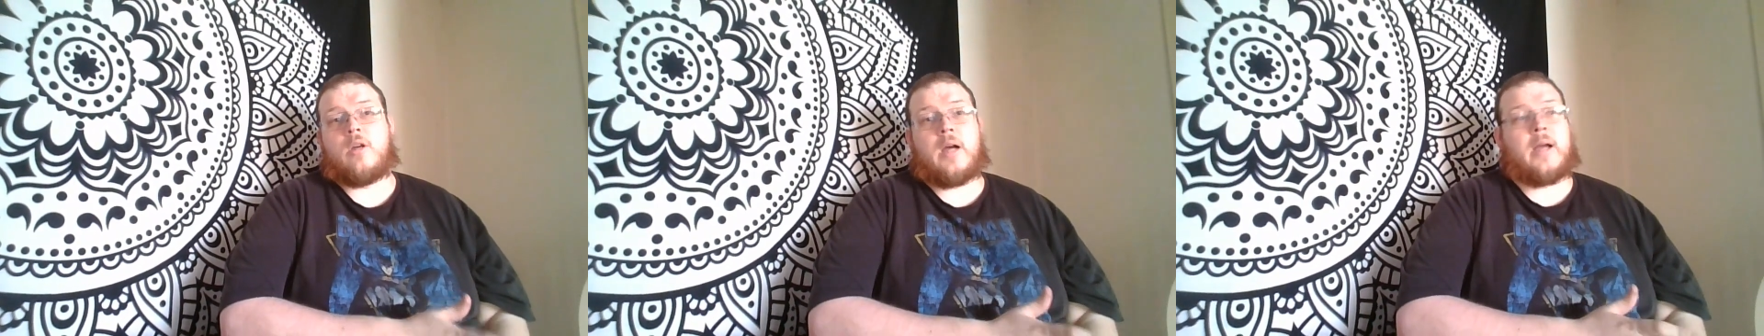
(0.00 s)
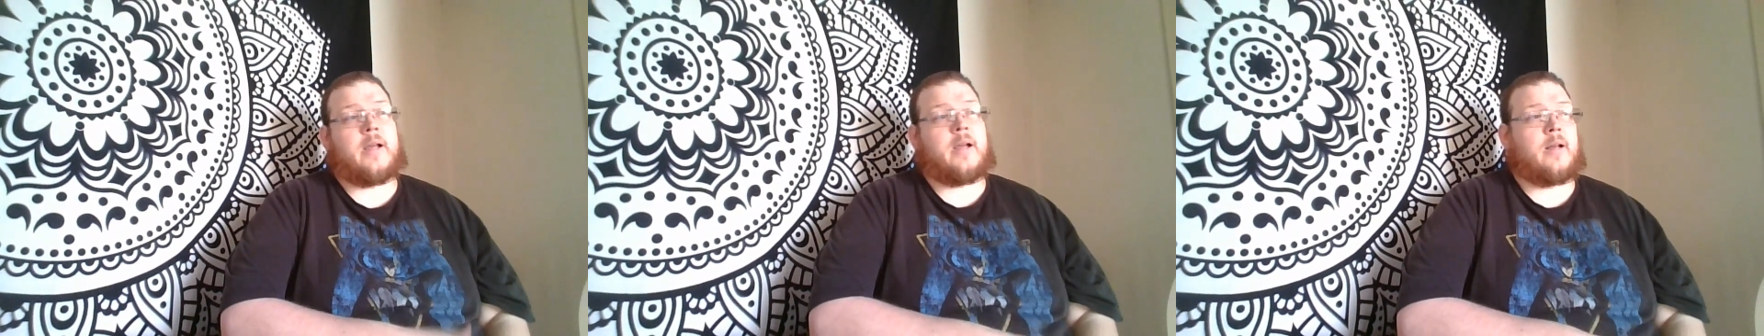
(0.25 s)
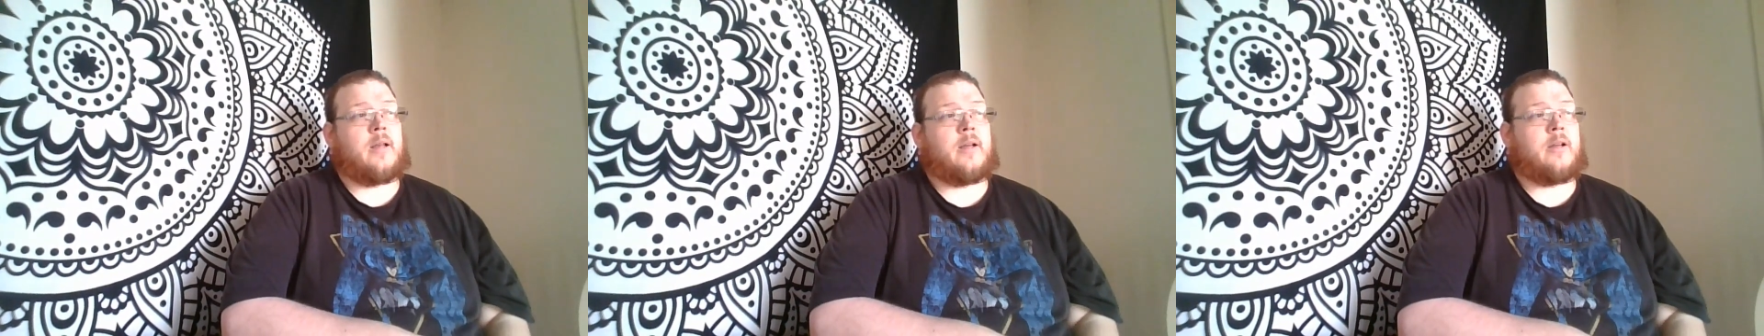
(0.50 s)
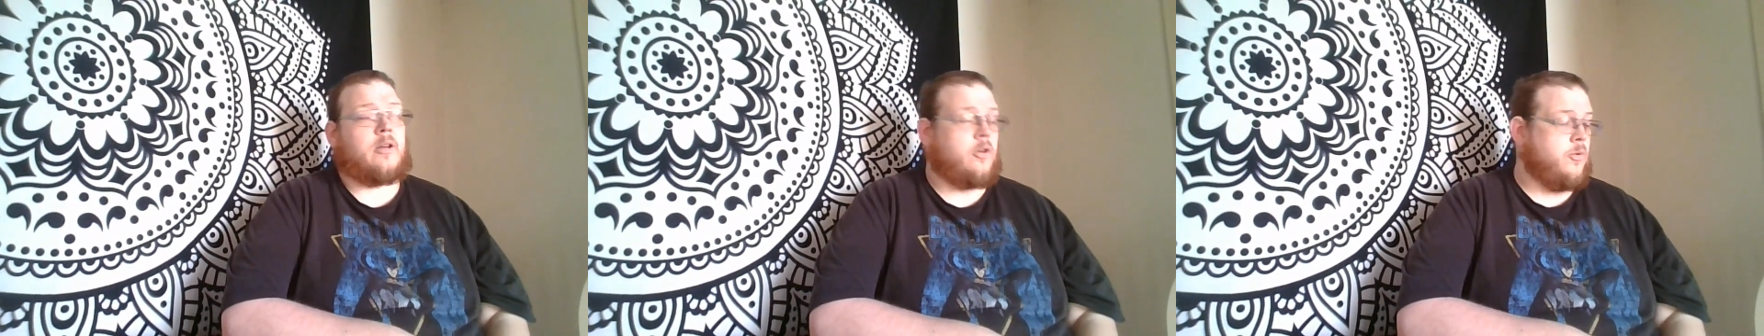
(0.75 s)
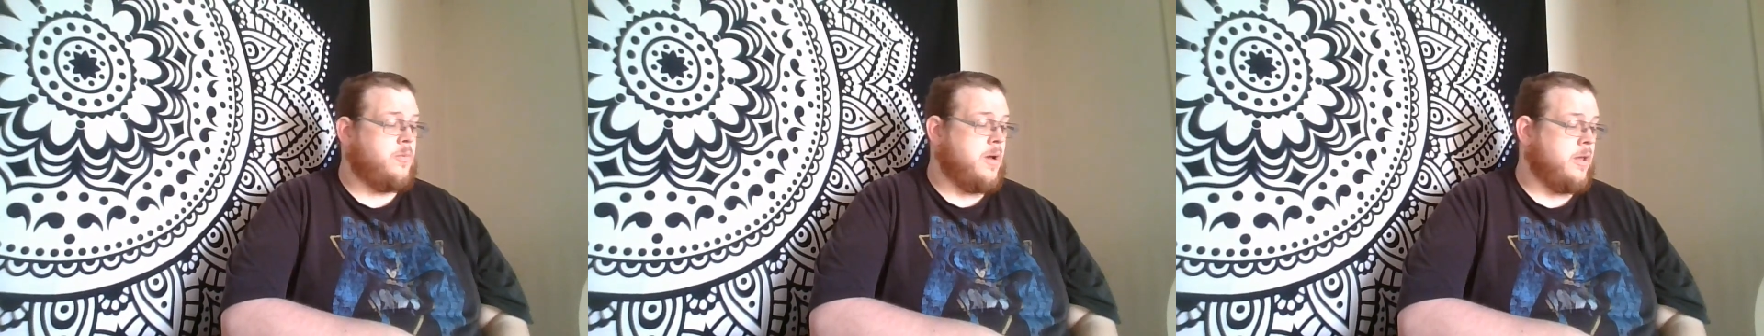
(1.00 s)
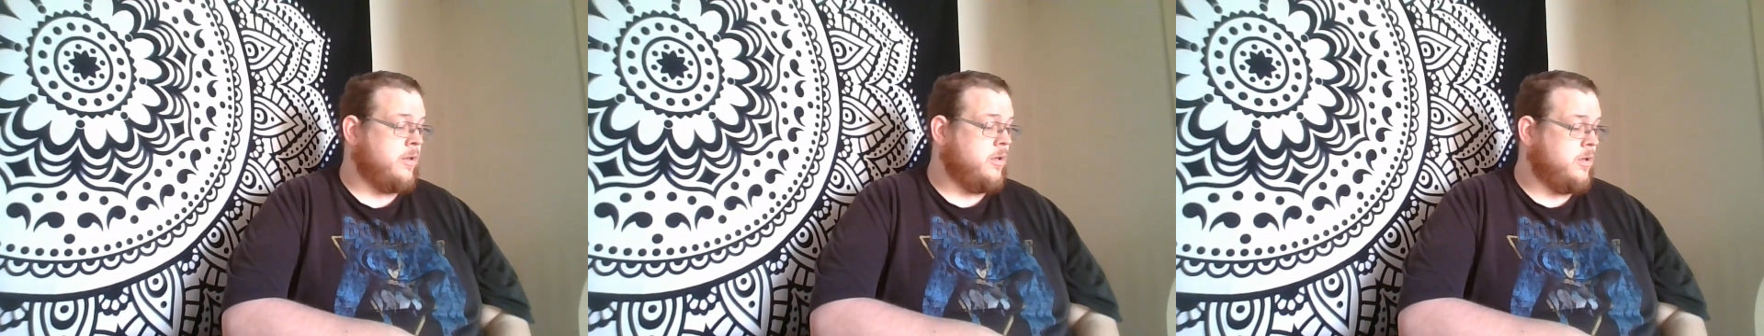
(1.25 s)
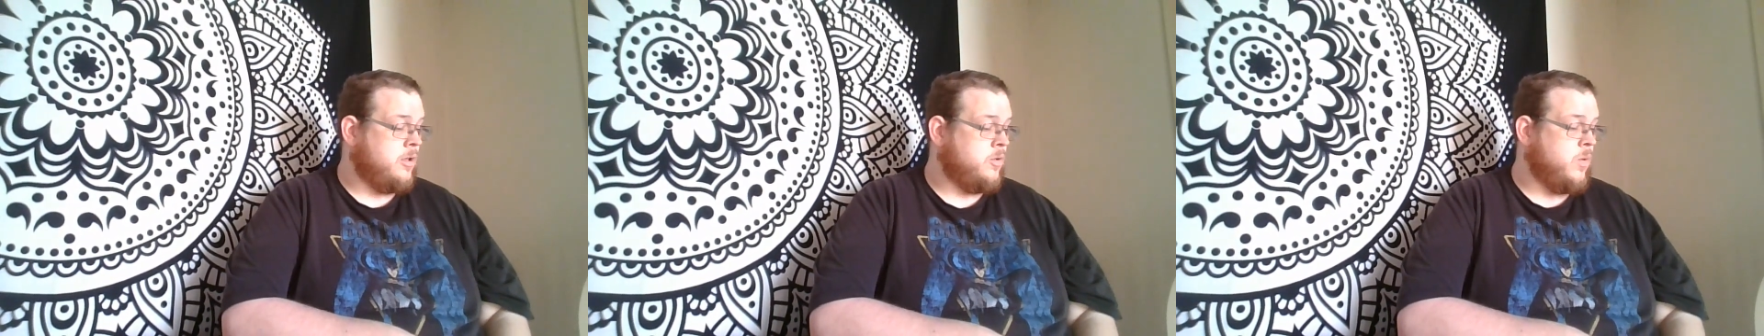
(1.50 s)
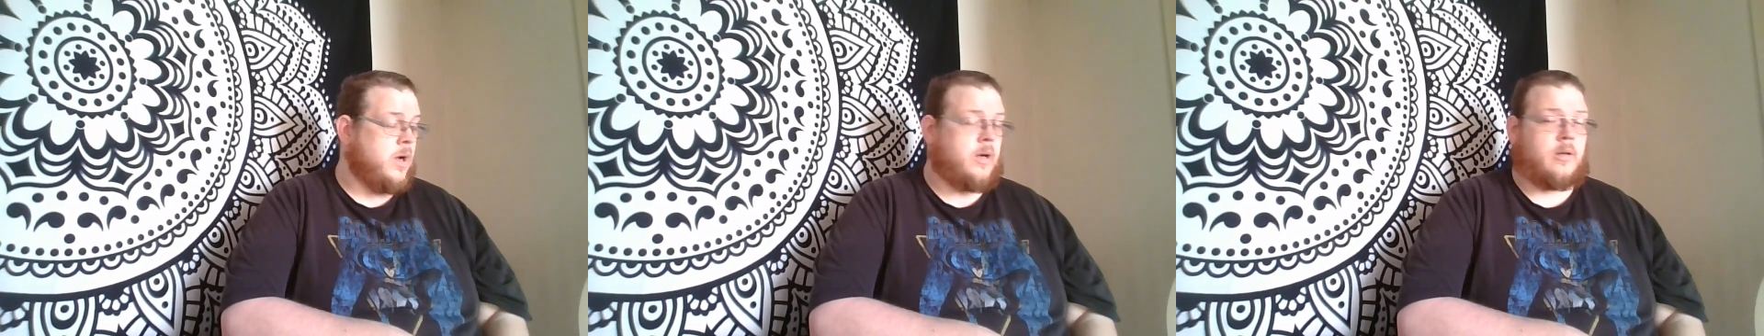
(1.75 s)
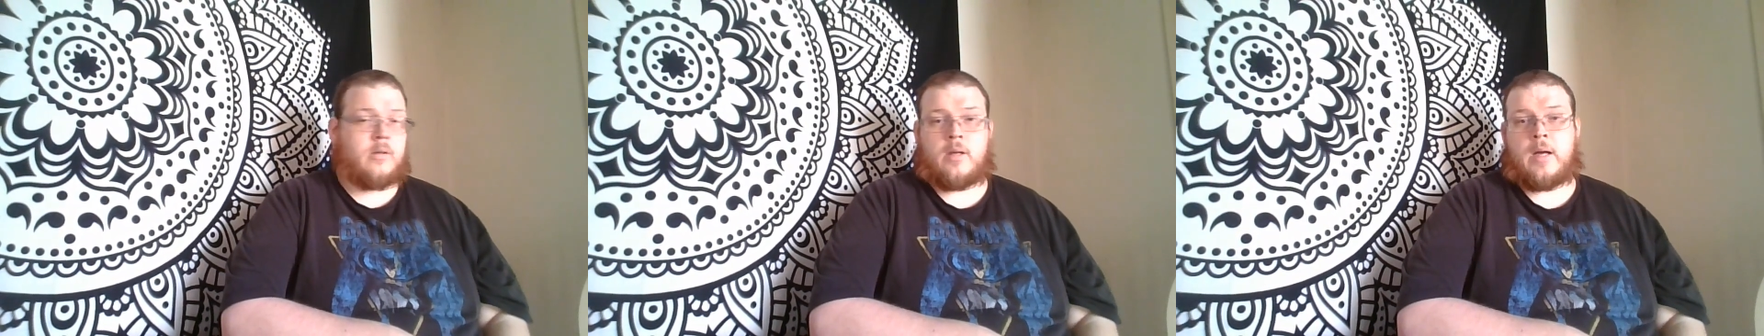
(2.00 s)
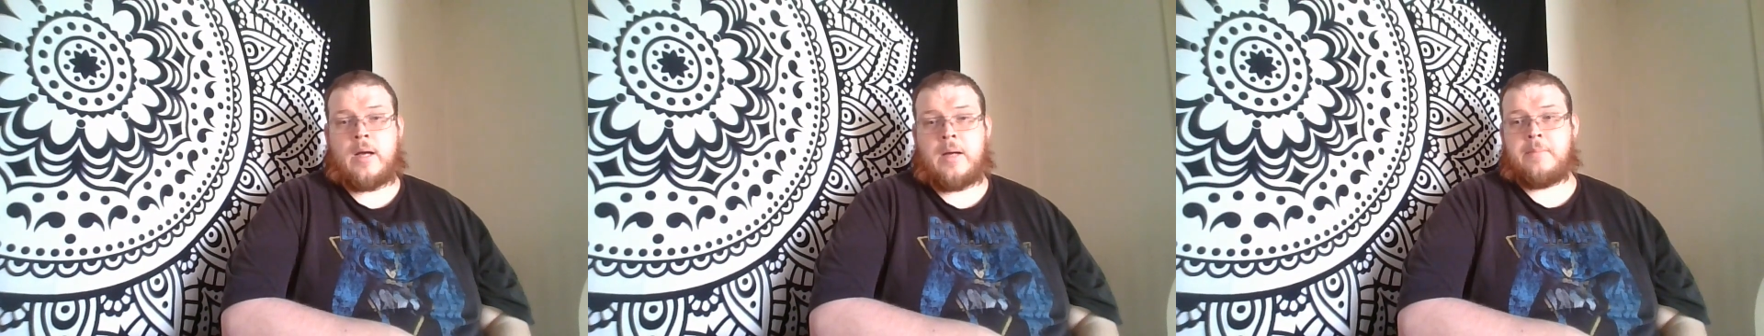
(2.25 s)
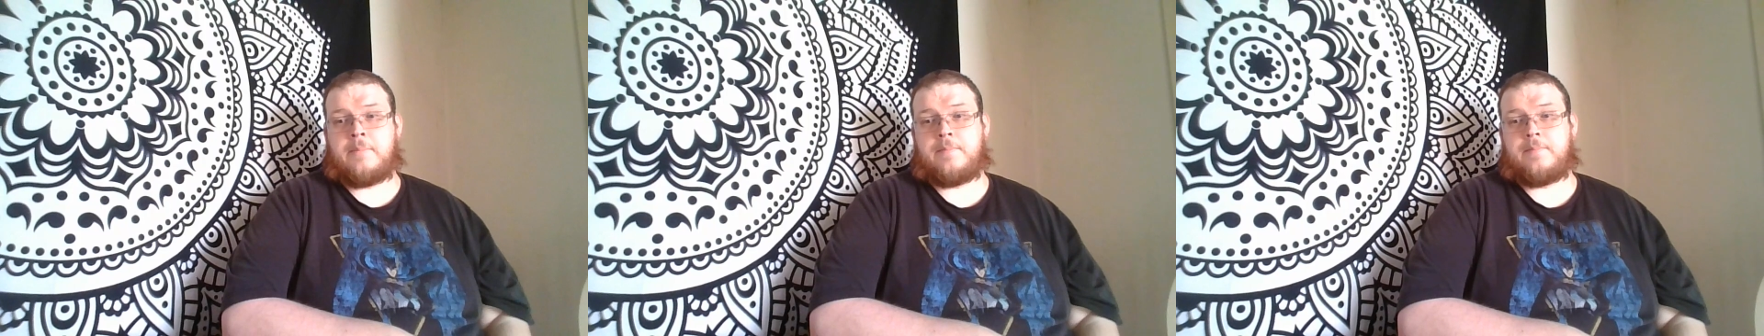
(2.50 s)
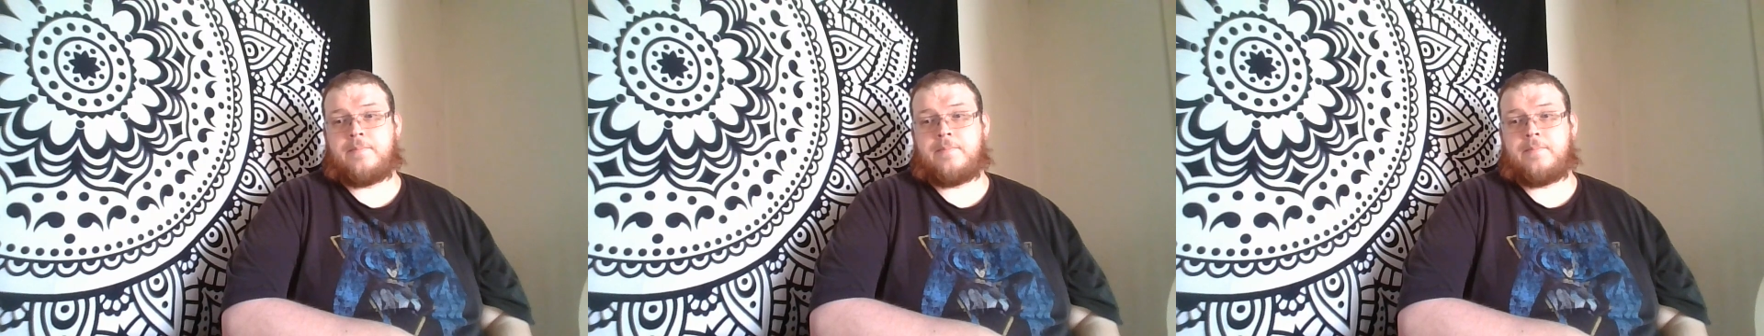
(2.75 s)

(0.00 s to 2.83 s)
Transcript: I kind of like her new method as well.